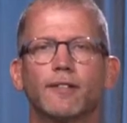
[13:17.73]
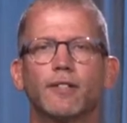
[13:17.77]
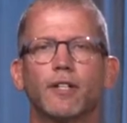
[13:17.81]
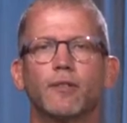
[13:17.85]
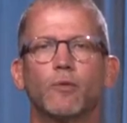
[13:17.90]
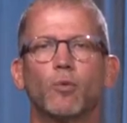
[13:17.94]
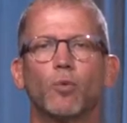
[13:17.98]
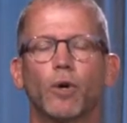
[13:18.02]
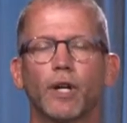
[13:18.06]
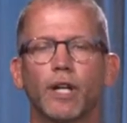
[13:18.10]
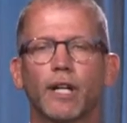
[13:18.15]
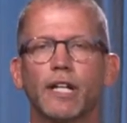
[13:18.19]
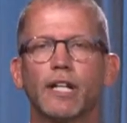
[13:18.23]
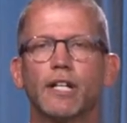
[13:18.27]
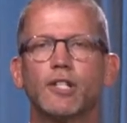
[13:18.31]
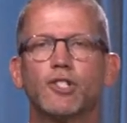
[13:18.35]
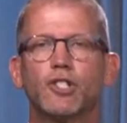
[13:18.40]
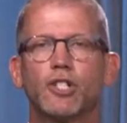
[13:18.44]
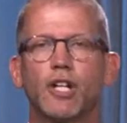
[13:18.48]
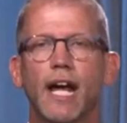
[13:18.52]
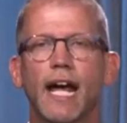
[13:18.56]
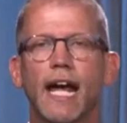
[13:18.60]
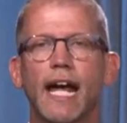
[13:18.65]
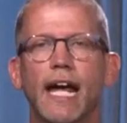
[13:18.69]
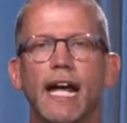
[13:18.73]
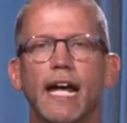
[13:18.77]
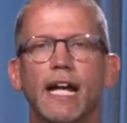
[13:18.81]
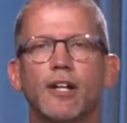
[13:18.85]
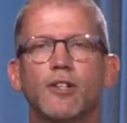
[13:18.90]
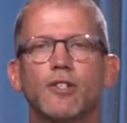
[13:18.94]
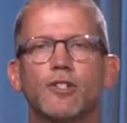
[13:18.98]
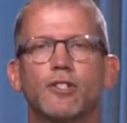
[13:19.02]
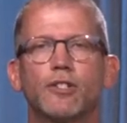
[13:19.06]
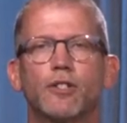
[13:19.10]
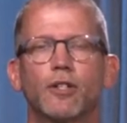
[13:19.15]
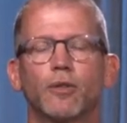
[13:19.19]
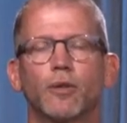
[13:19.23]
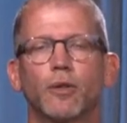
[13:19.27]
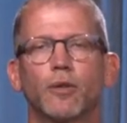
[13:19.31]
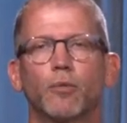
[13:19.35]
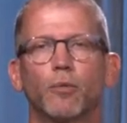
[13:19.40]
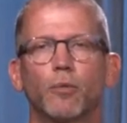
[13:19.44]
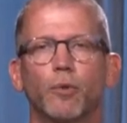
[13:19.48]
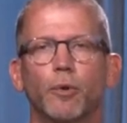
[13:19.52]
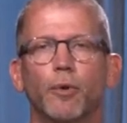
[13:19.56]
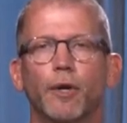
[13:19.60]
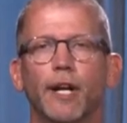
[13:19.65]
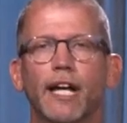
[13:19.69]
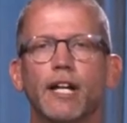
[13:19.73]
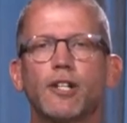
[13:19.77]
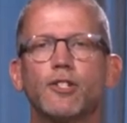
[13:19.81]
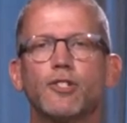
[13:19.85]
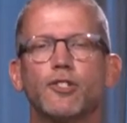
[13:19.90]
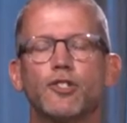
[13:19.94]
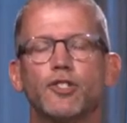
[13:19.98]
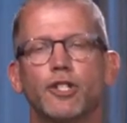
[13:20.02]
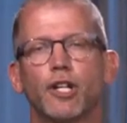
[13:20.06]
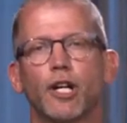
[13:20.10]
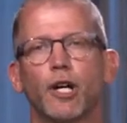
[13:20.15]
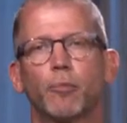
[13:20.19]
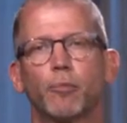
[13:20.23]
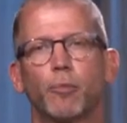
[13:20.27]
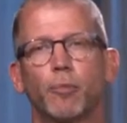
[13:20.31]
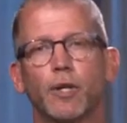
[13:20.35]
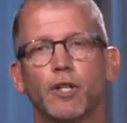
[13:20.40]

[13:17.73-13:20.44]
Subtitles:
to really change the relationship